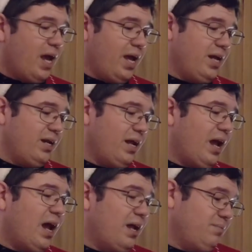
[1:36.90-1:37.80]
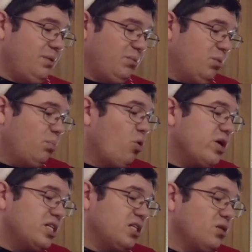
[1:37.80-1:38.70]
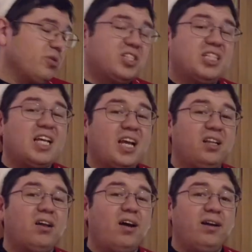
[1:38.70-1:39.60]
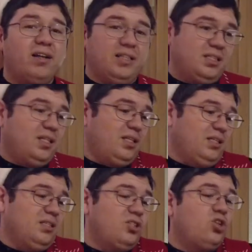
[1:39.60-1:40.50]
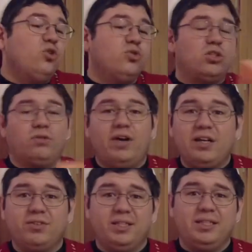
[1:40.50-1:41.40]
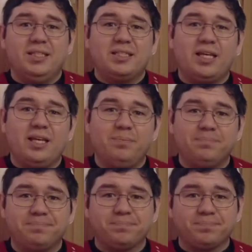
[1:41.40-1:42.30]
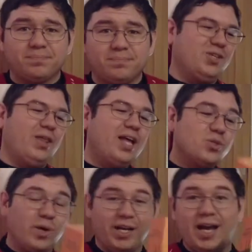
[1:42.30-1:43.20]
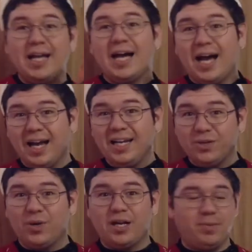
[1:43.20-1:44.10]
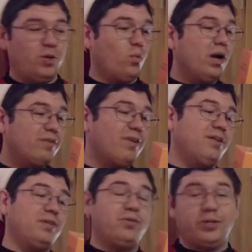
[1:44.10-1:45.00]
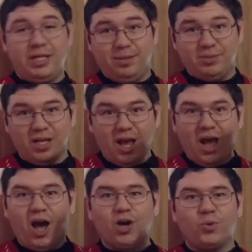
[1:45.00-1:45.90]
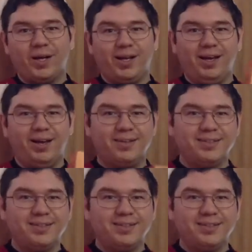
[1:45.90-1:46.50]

And I mean, points is almost a second thought as, as to survival in this game. And so that's why I highly recommend one of my favorite games, Agricola.